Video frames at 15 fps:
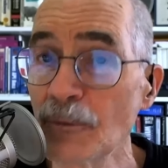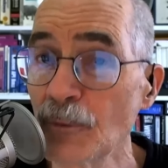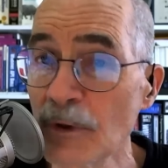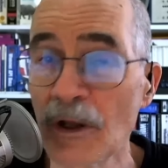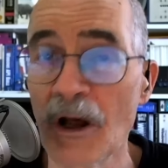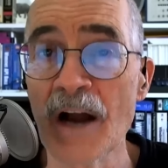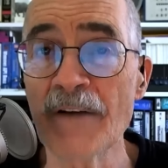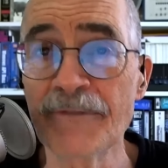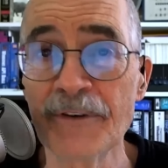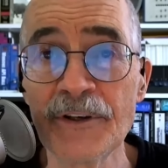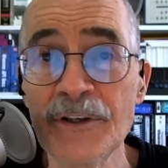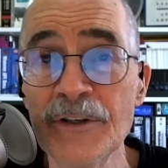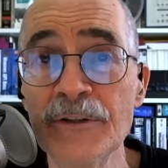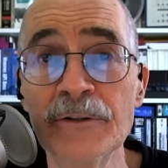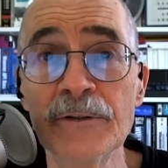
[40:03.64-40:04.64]
we'll offer
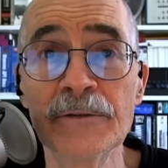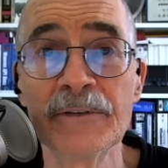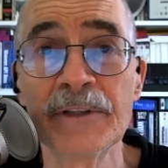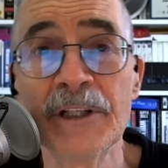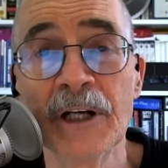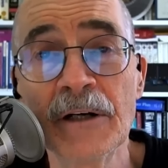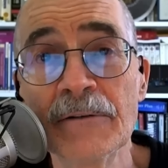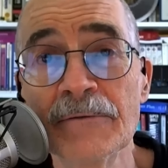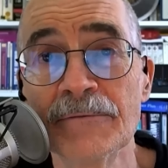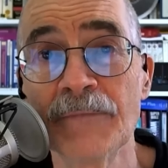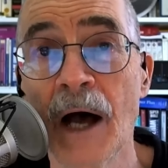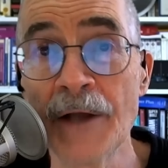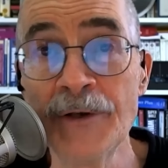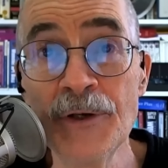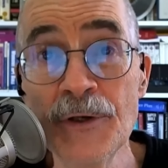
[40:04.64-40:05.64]
you, you know,
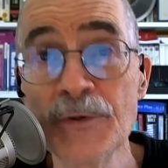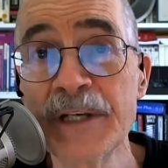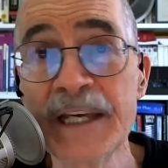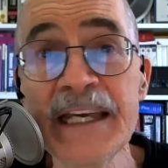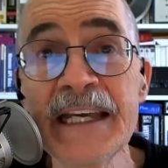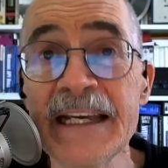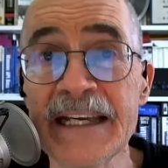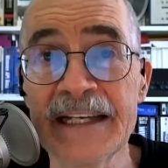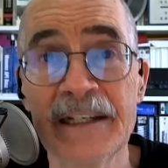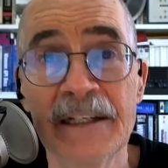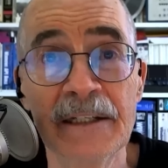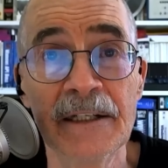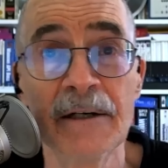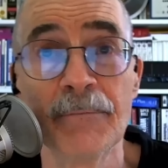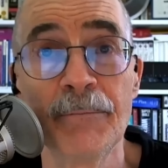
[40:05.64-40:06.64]
a new key.
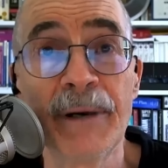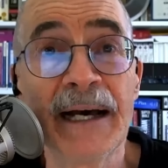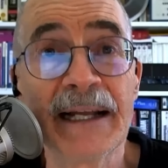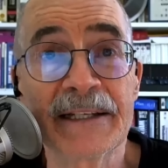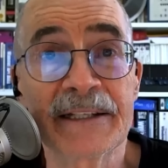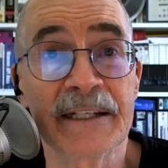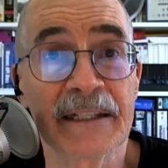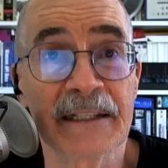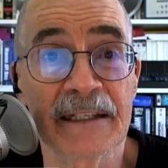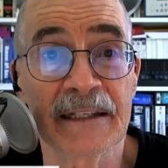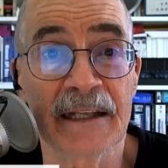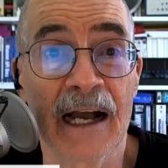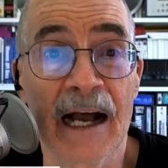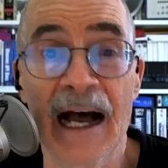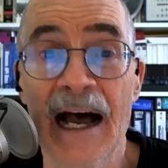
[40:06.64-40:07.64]
But
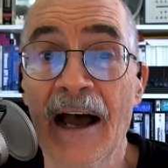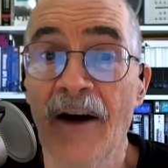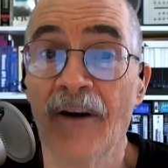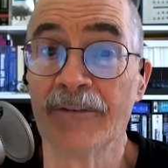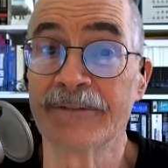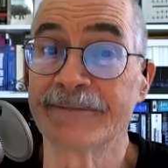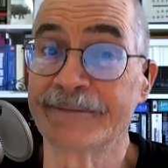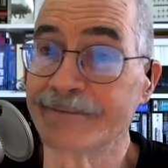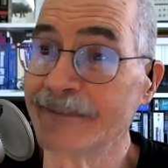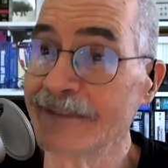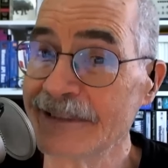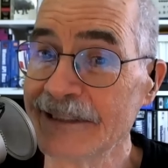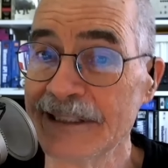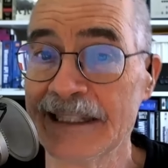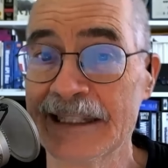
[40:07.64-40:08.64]
uh,
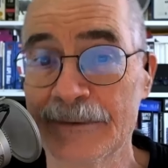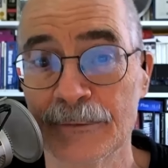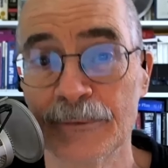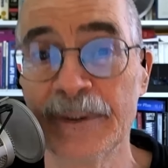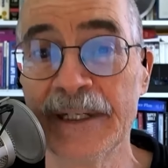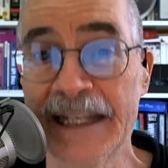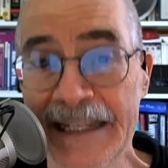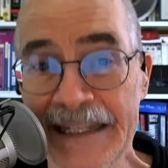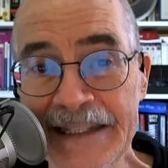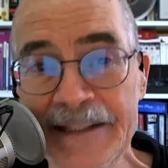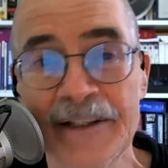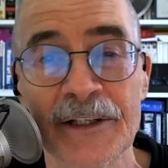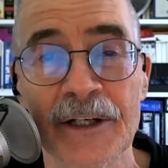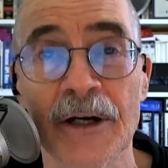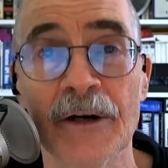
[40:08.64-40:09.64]
yeah, really,
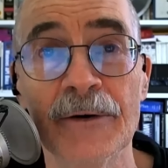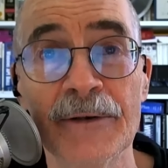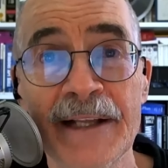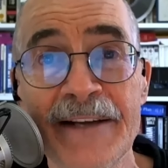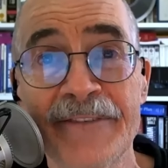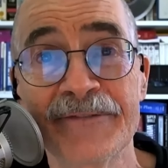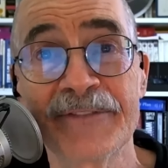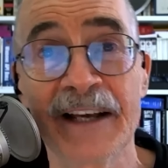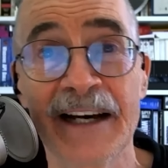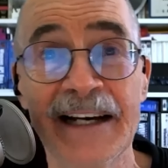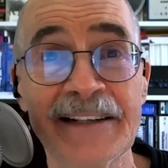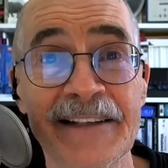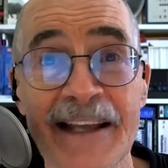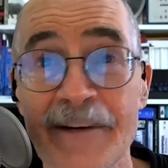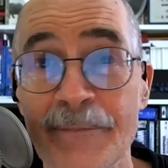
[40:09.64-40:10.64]
you know, if
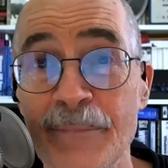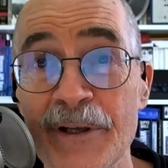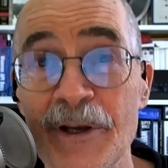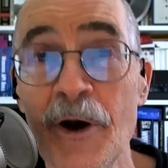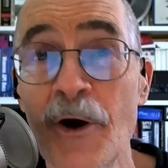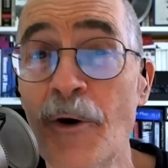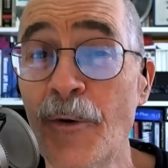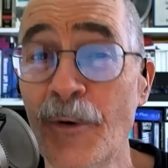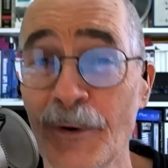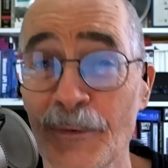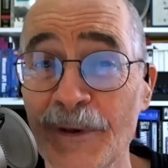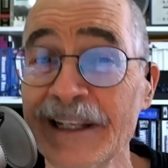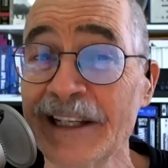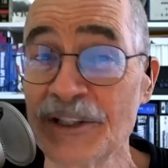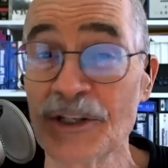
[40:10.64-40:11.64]
uh, if you were
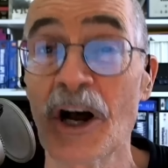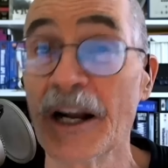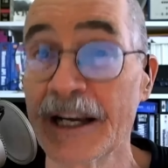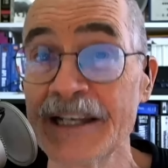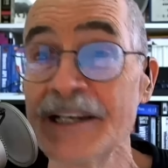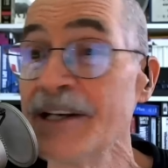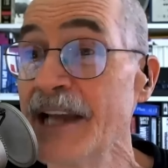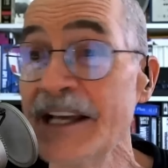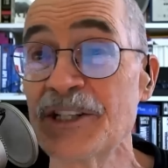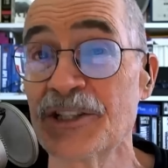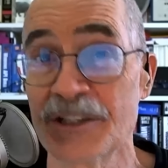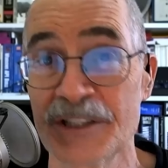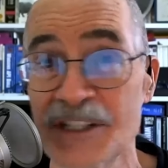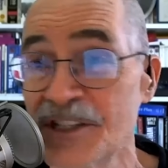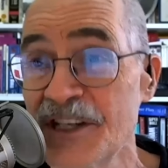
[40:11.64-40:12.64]
really talking
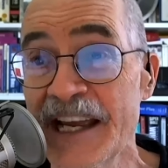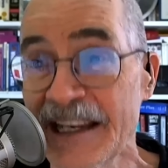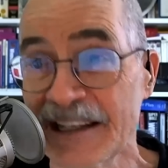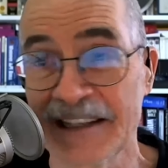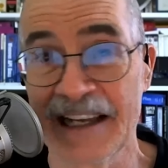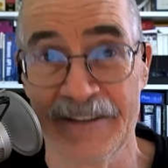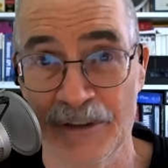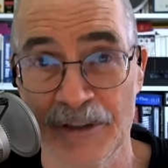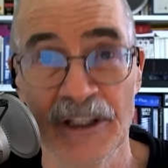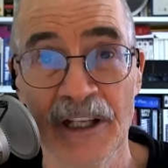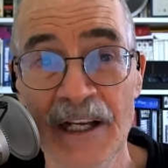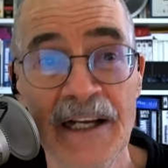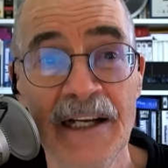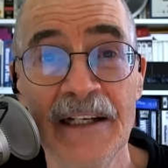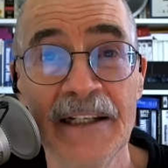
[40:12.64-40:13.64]
nation state level
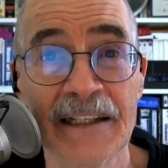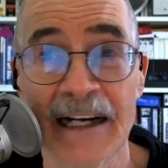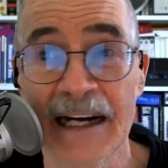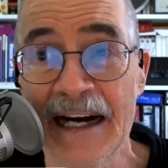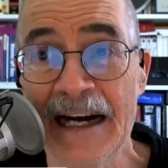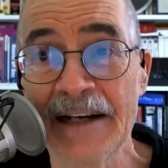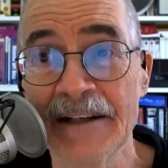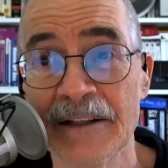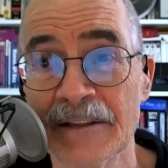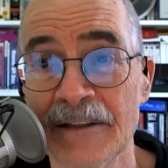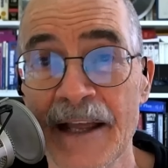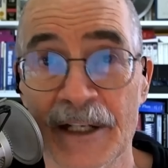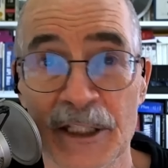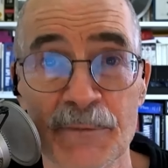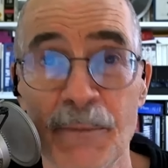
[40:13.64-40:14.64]
uh,
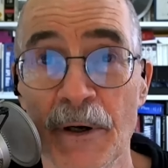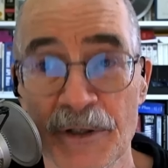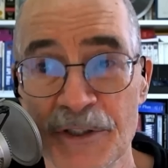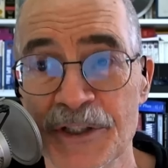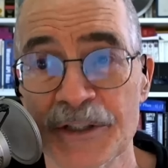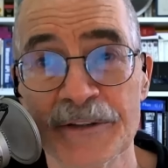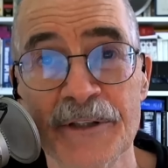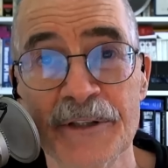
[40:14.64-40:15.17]
exposure